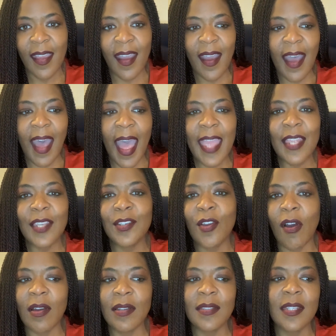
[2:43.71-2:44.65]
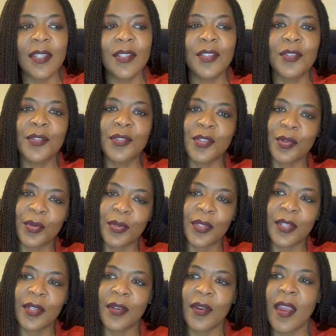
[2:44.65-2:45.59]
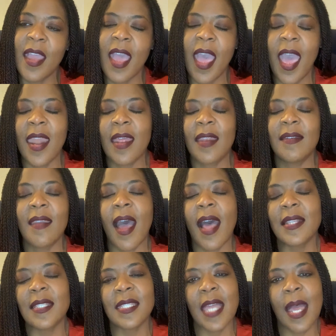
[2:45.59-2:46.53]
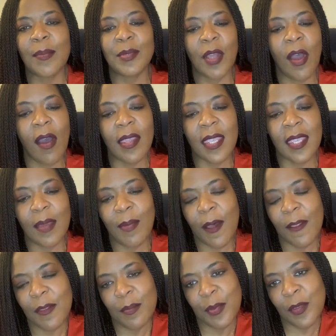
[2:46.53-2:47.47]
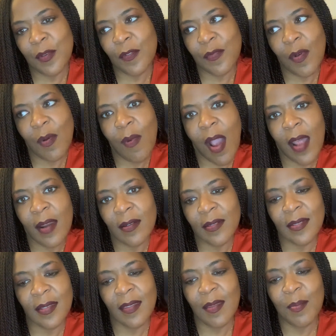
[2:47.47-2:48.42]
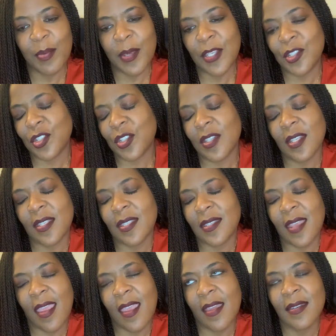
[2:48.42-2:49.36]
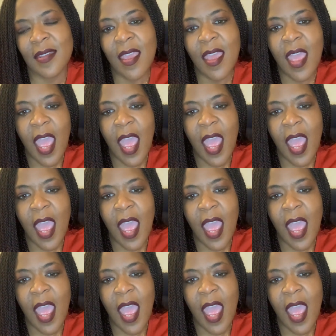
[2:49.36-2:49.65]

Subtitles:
I had gone 10 years earlier and had not stopped talking about the beautiful waters and the beach and the sand,